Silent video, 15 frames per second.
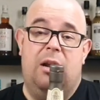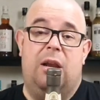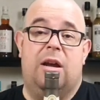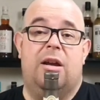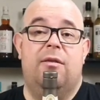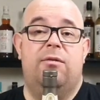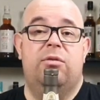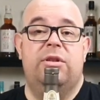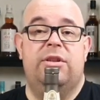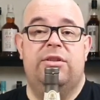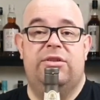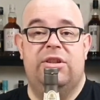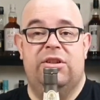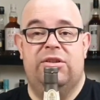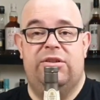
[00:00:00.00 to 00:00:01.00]
Lagavulin
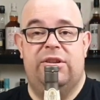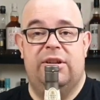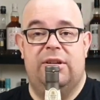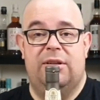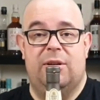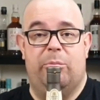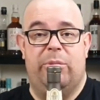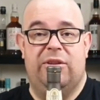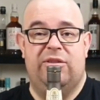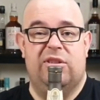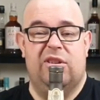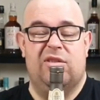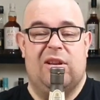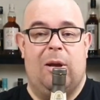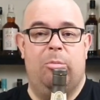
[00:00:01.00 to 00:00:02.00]
16, the best
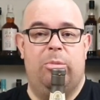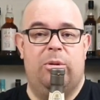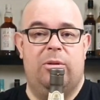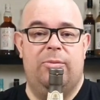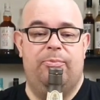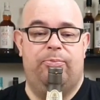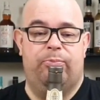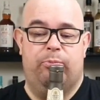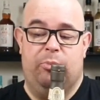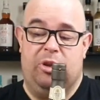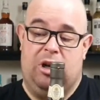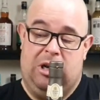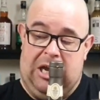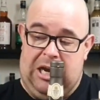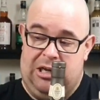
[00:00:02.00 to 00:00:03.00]
example.
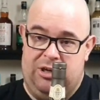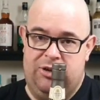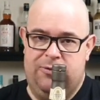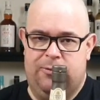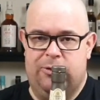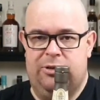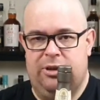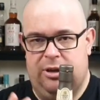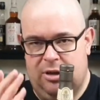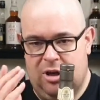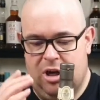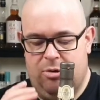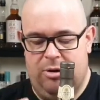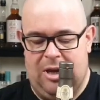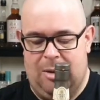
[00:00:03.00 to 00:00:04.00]
Clynelish 14
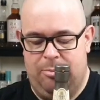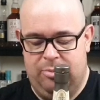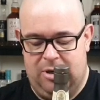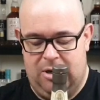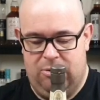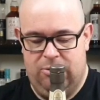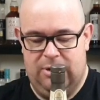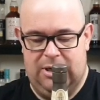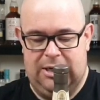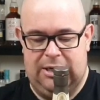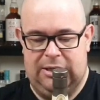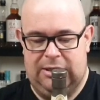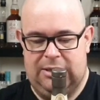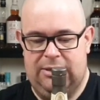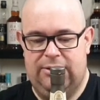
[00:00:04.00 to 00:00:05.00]
going up now,
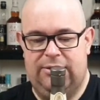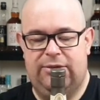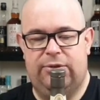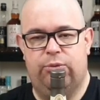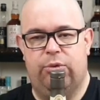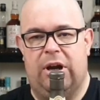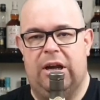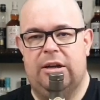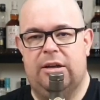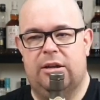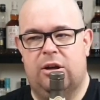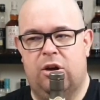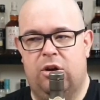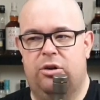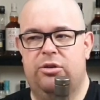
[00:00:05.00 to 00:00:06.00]
and this one
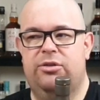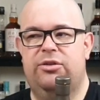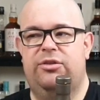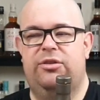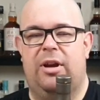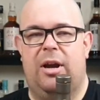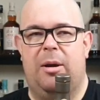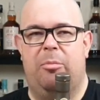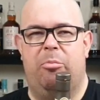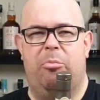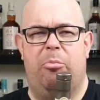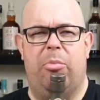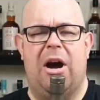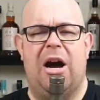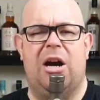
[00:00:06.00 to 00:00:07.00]
costs
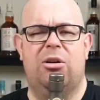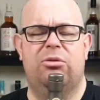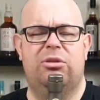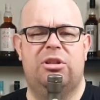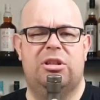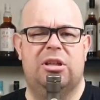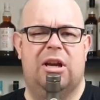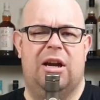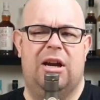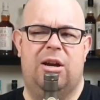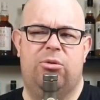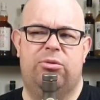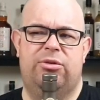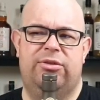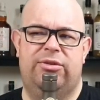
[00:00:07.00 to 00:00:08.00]
about,
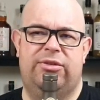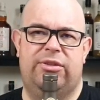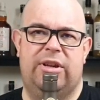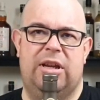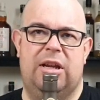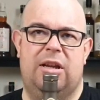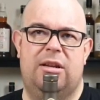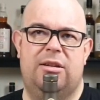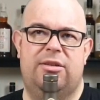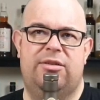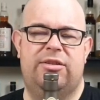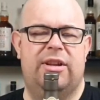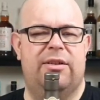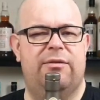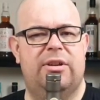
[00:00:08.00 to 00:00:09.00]
I would say,
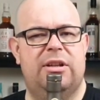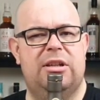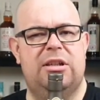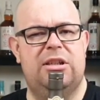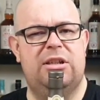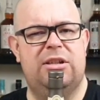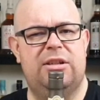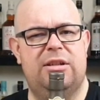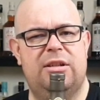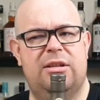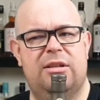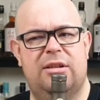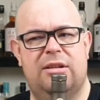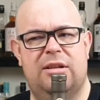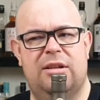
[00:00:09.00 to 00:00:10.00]
£70,